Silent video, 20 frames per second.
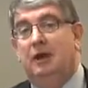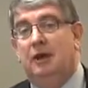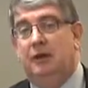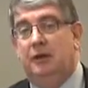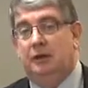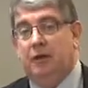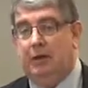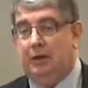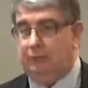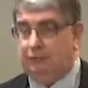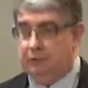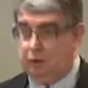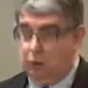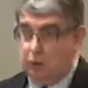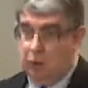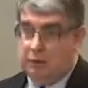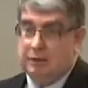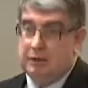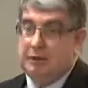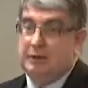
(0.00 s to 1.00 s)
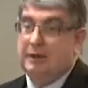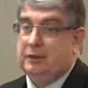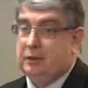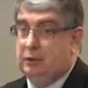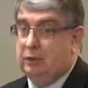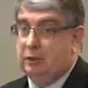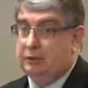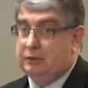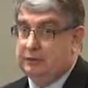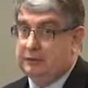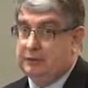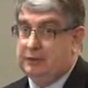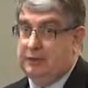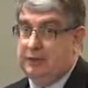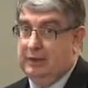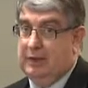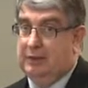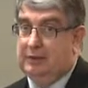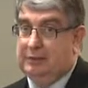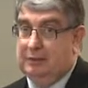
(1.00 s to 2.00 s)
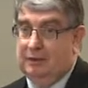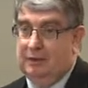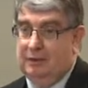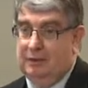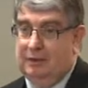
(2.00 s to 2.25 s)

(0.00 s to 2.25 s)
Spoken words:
and you have to rent another office for that.